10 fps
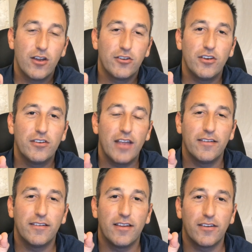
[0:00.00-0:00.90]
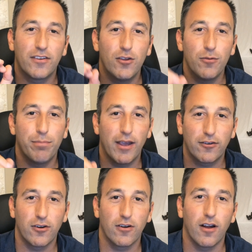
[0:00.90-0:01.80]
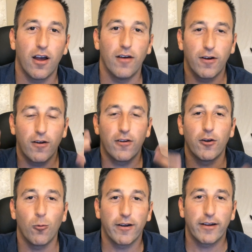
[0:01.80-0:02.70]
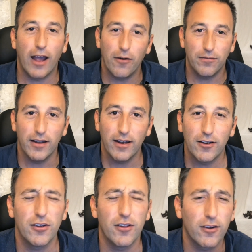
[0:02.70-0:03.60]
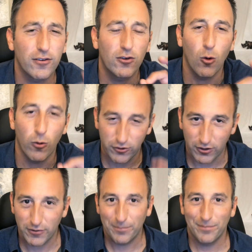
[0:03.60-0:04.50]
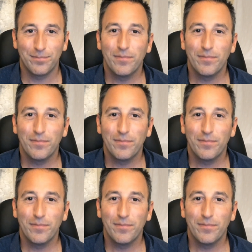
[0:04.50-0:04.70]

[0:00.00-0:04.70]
she sends this cute picture of her in her work outfit and she looks gorgeous.